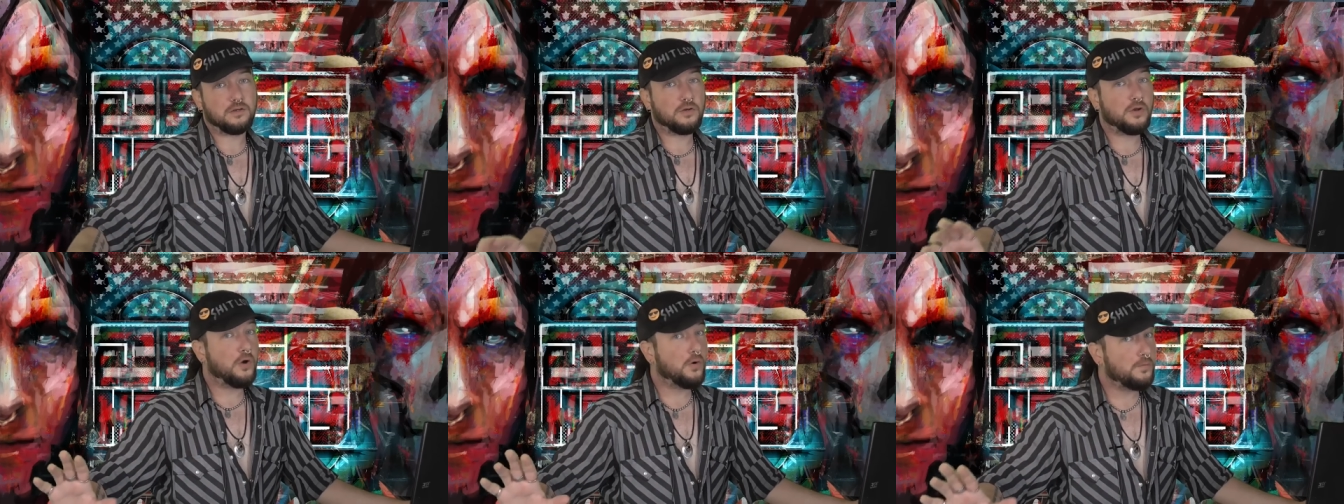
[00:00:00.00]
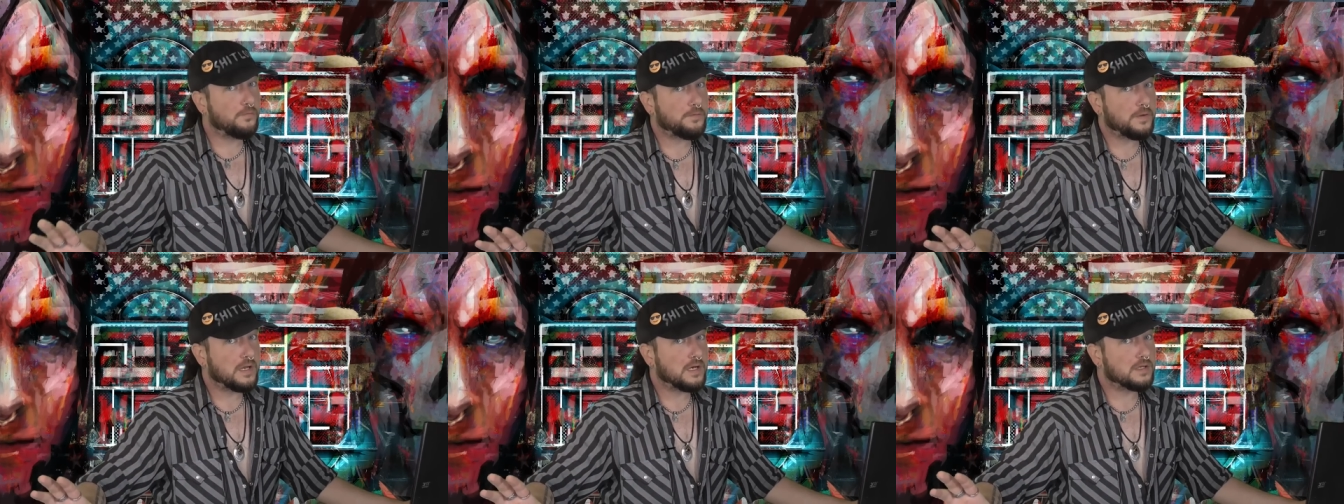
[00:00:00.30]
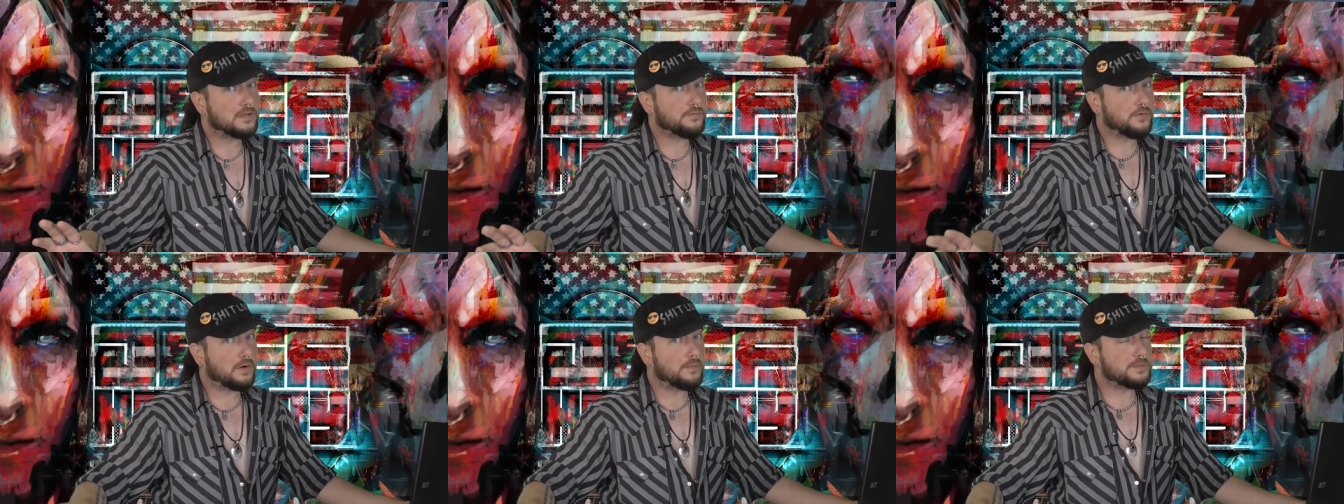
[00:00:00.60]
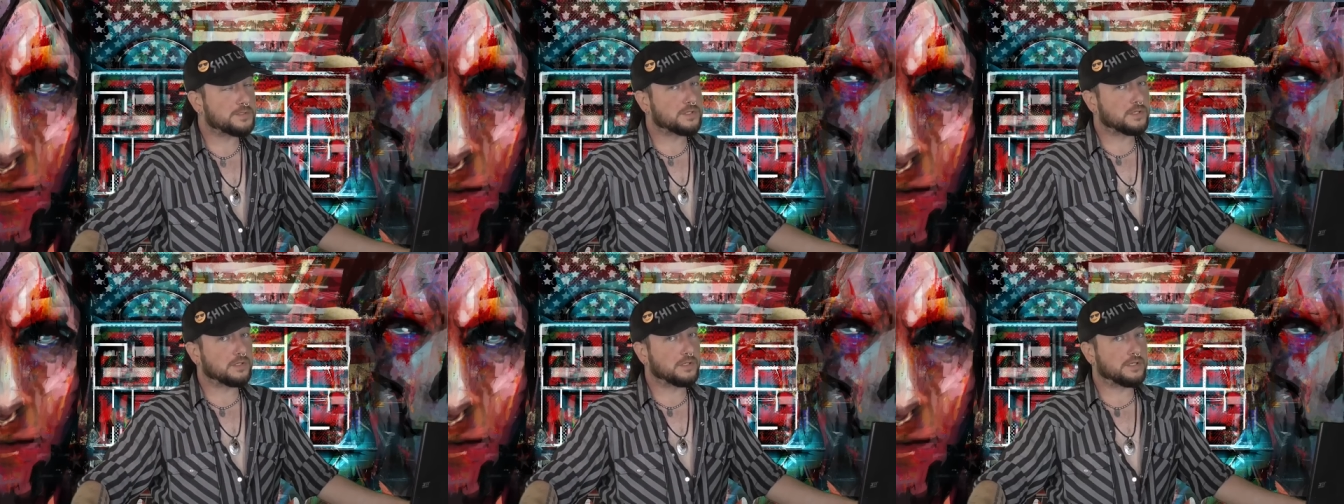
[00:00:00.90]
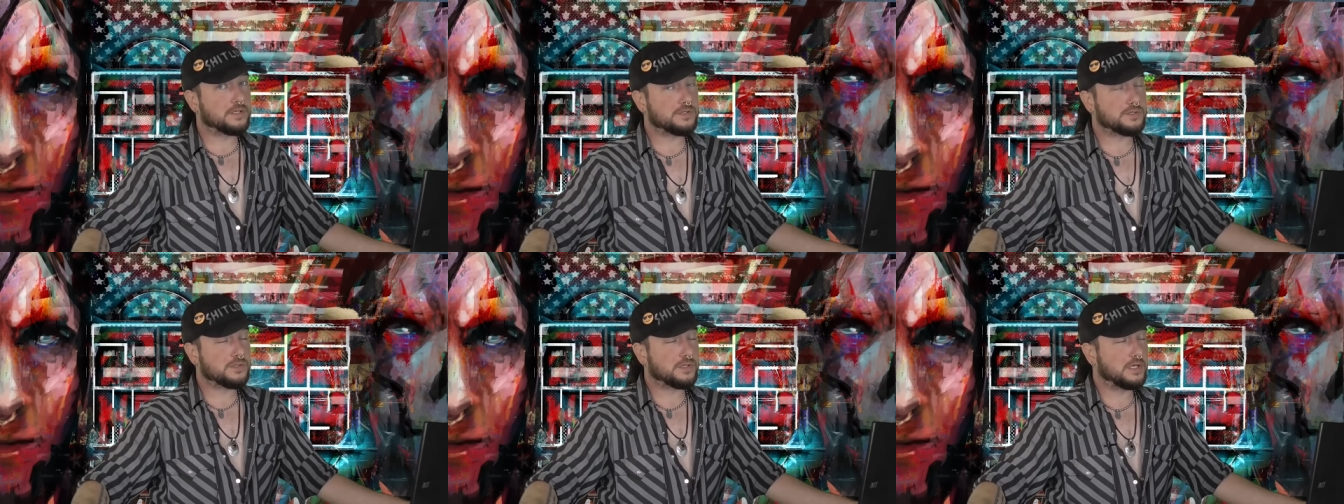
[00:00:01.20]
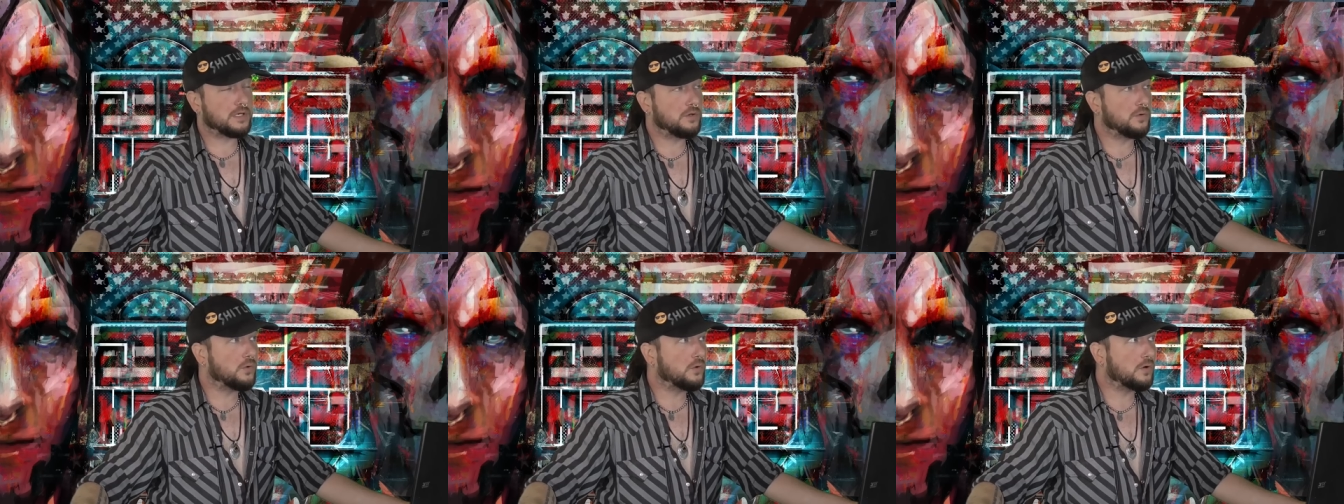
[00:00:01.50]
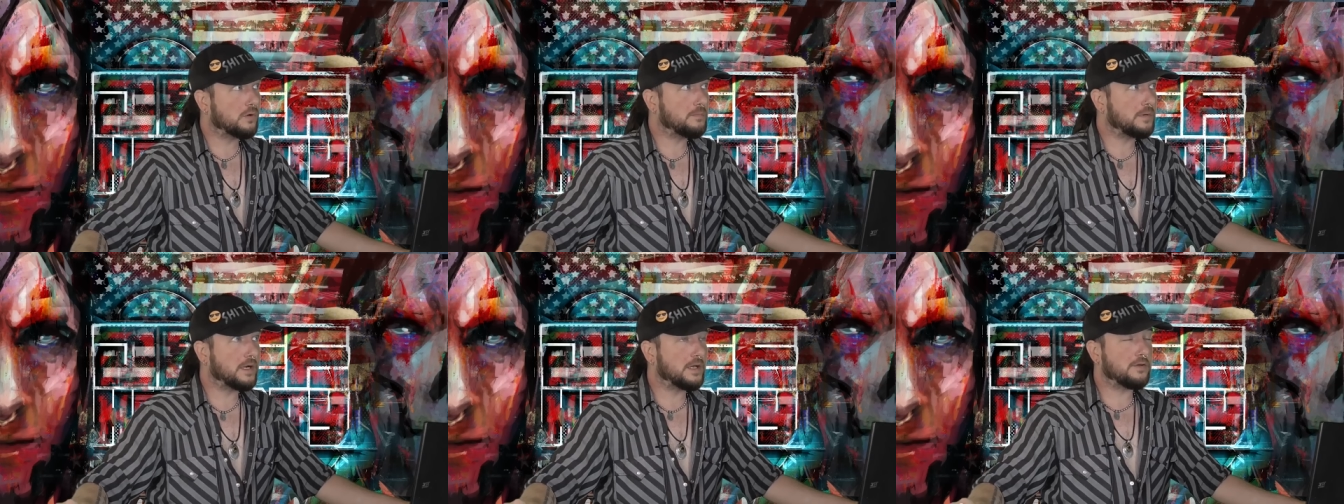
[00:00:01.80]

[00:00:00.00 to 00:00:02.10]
no fan of the pharmaceutical industry, nor am